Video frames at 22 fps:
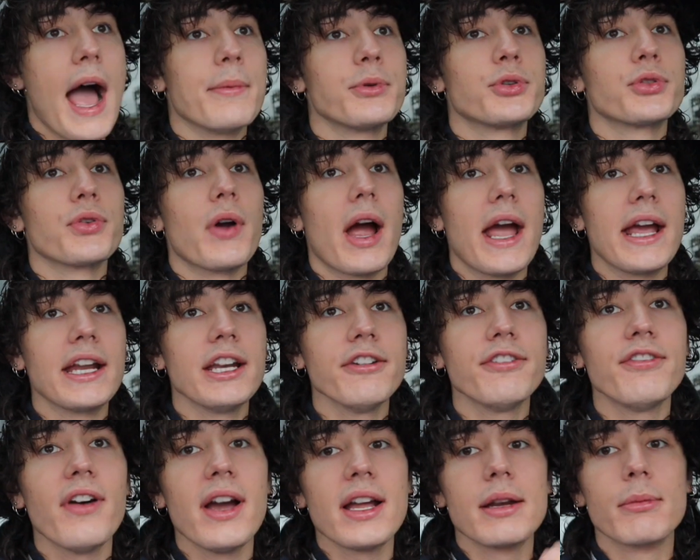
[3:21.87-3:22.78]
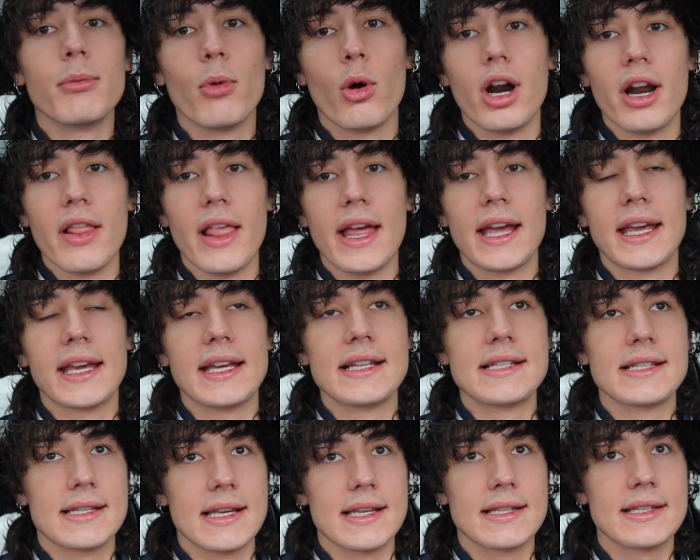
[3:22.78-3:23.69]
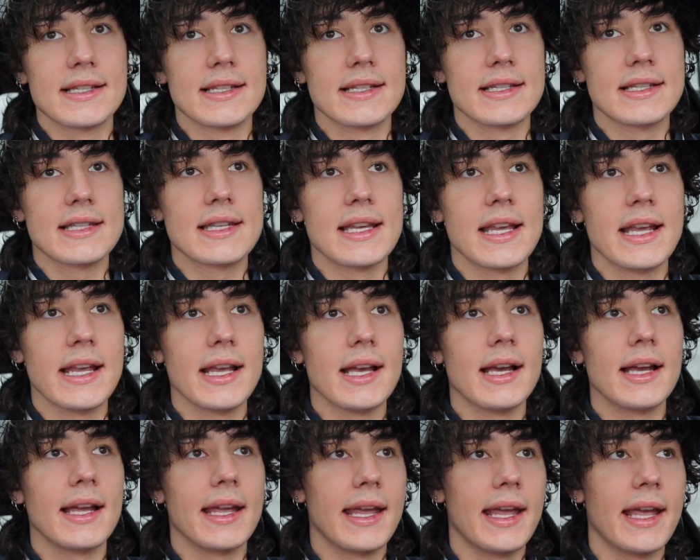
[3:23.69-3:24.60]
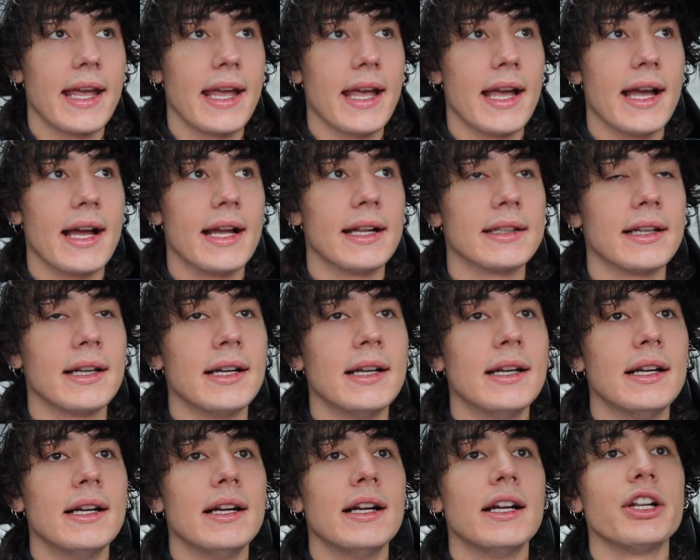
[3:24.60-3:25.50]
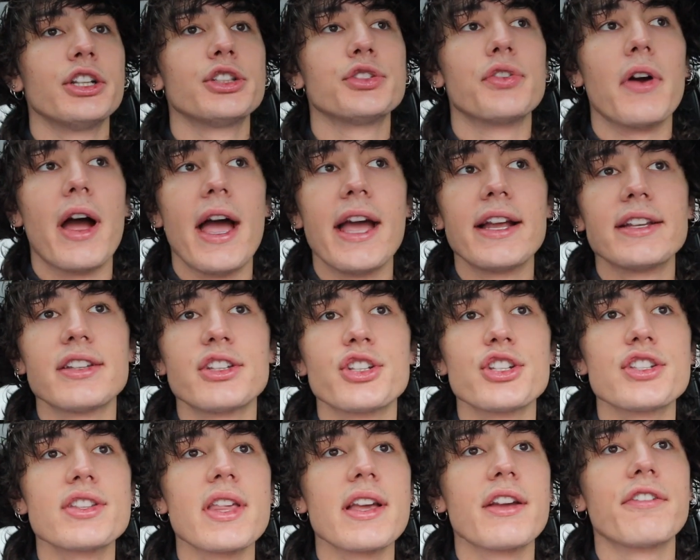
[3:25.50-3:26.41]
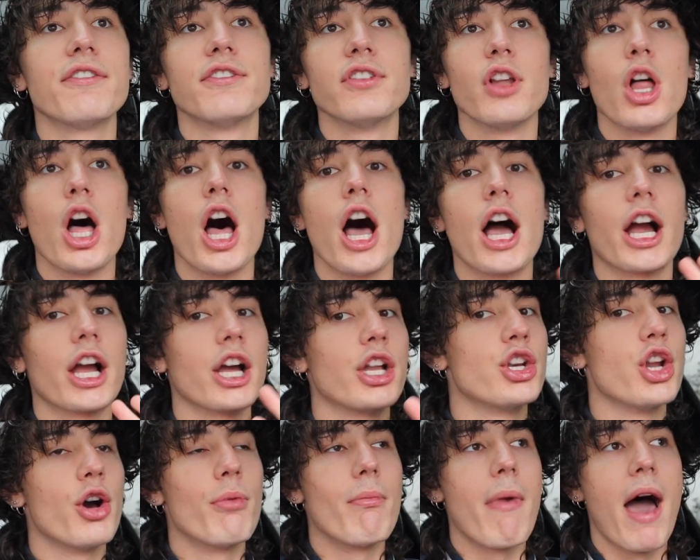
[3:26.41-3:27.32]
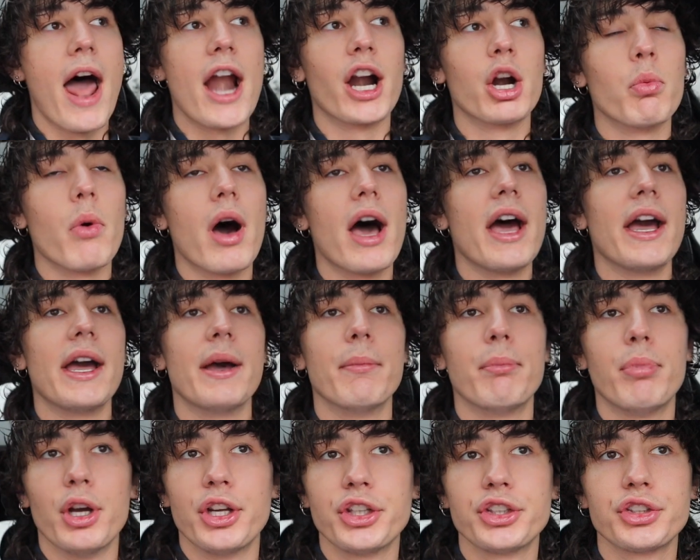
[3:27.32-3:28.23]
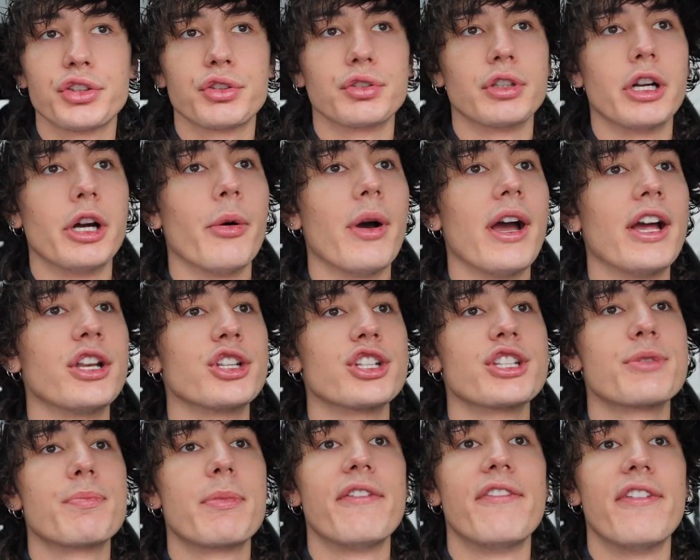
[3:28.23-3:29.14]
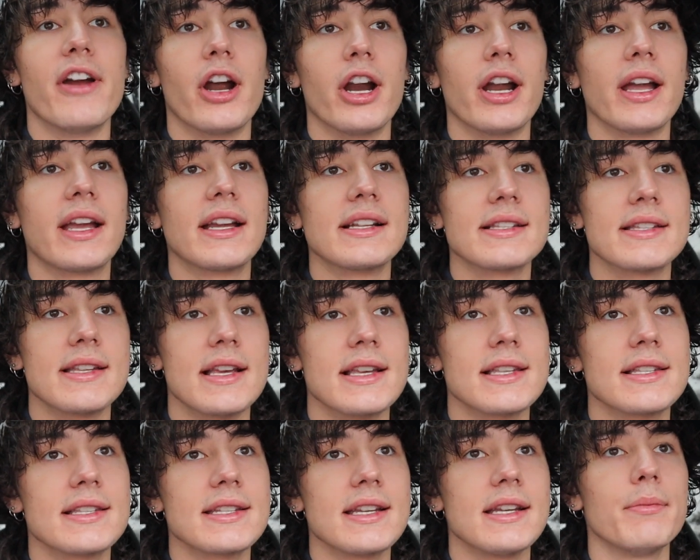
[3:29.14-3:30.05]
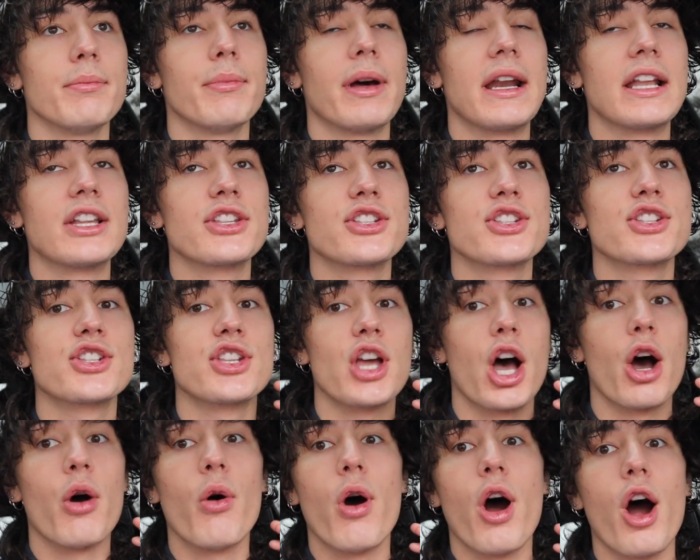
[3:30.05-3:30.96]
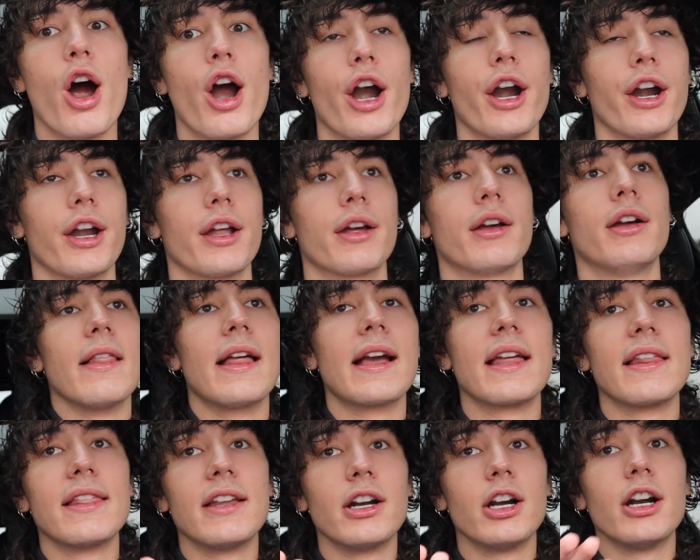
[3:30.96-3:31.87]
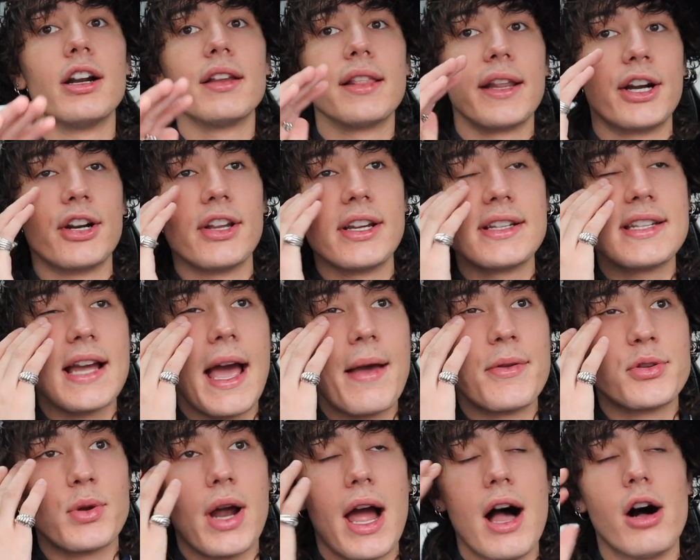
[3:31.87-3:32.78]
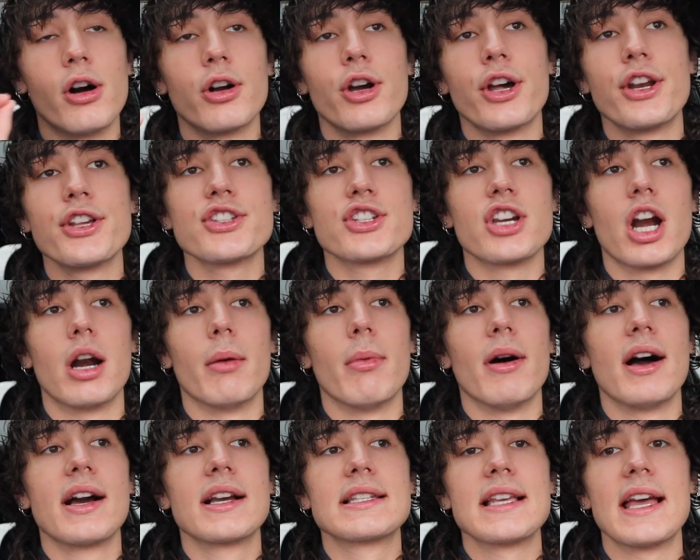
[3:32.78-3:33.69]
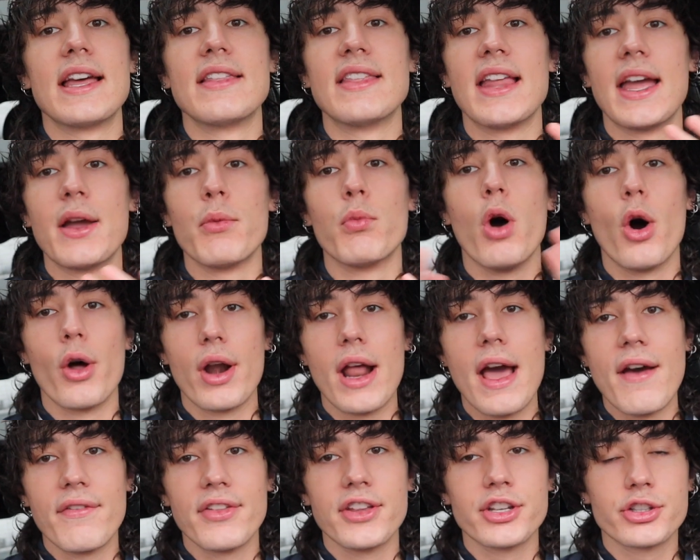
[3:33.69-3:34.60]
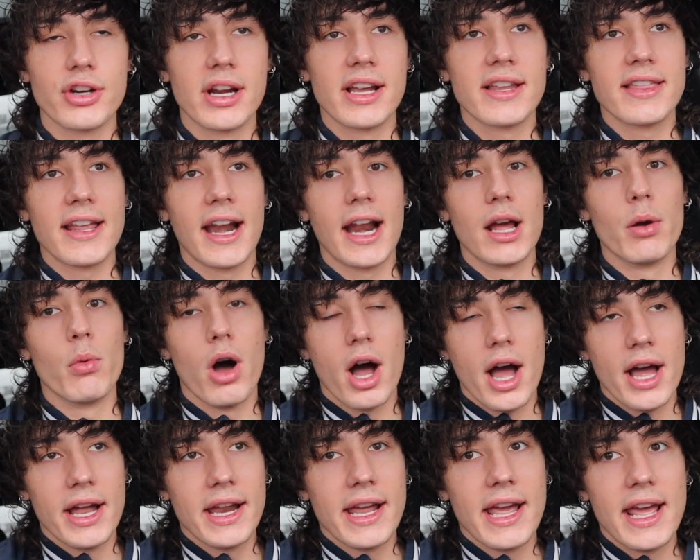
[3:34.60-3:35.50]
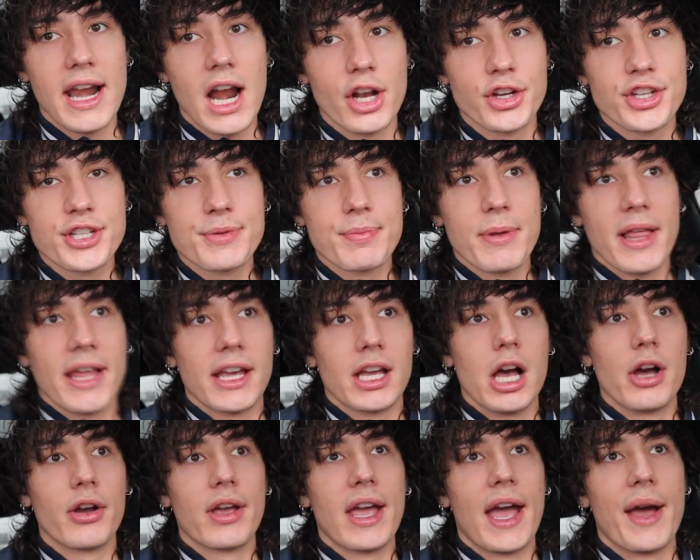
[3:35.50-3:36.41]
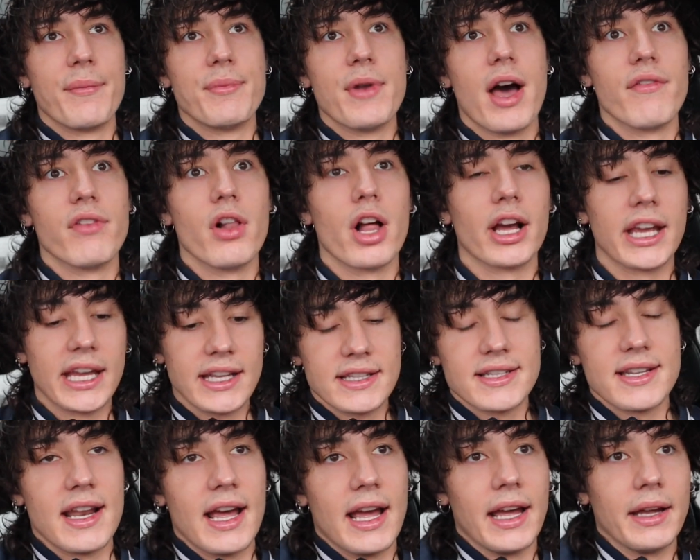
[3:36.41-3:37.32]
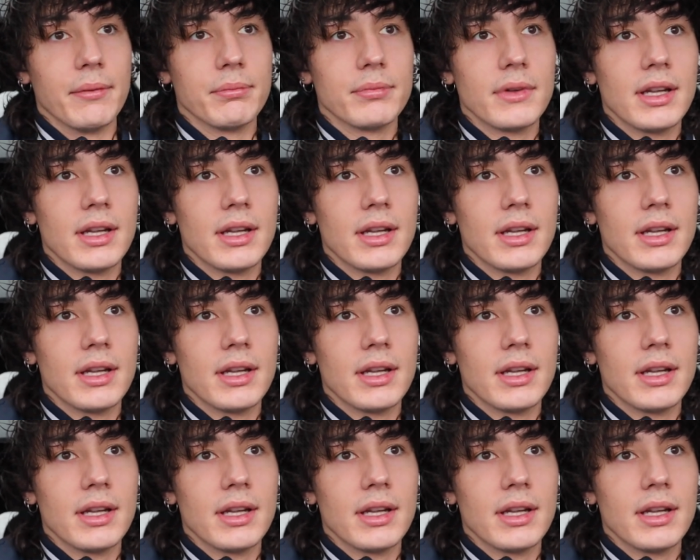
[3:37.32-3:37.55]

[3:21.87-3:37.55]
I'm trying to find more like consistency and trying to just like vlog no matter what and push through and just be very consistent, but it's so hard. Like there are literally times where I'll go to Starbucks and they won't have the drink that I want and I'll just be like, okay, I'm not vlogging today.